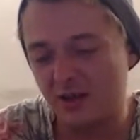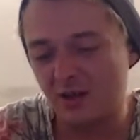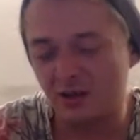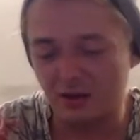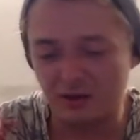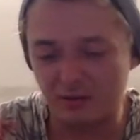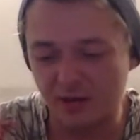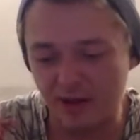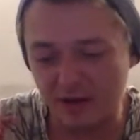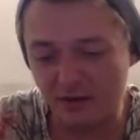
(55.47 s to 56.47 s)

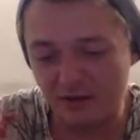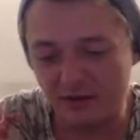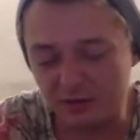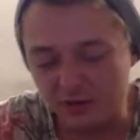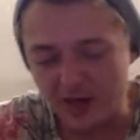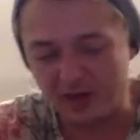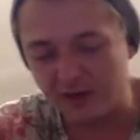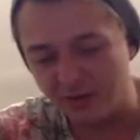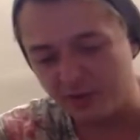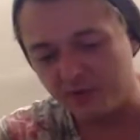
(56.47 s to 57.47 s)
never really had
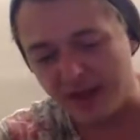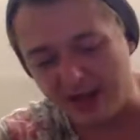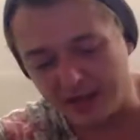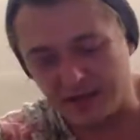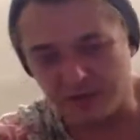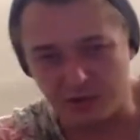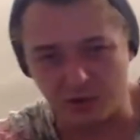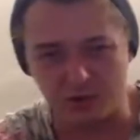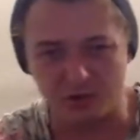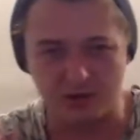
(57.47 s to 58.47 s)
that much of an active
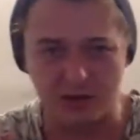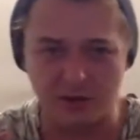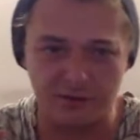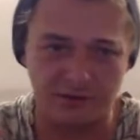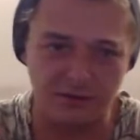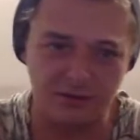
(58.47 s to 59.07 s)
social life.